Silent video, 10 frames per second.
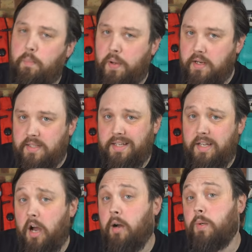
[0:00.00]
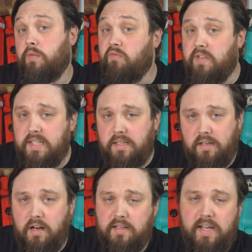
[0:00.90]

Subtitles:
Personally, I would restart